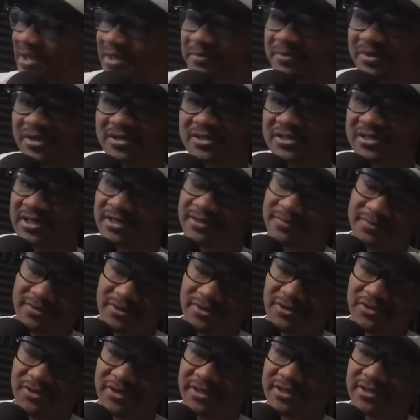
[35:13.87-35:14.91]
it's like, you know,
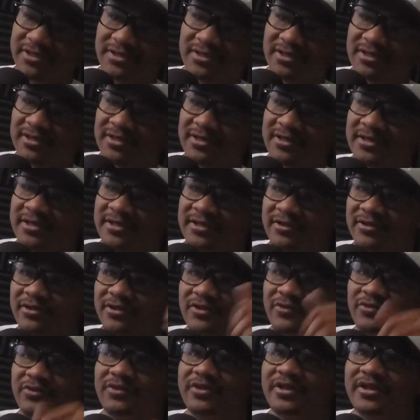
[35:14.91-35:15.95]
they
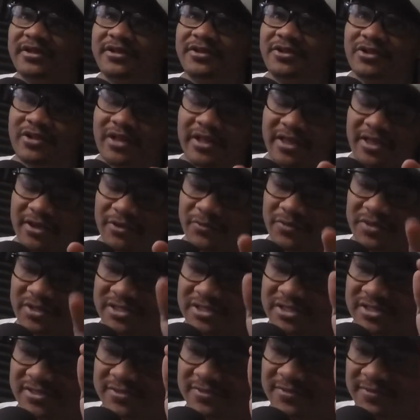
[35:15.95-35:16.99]
didn't look like anyone
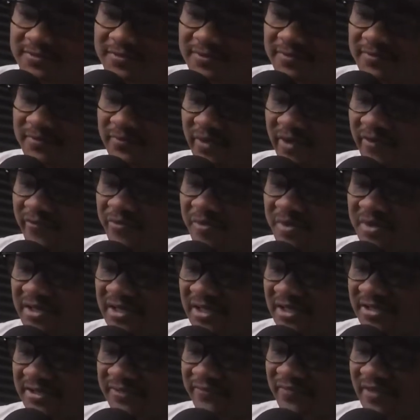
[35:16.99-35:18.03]
that's ever been hit in
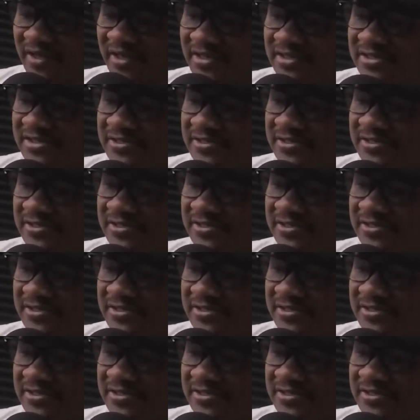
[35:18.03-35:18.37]
the face.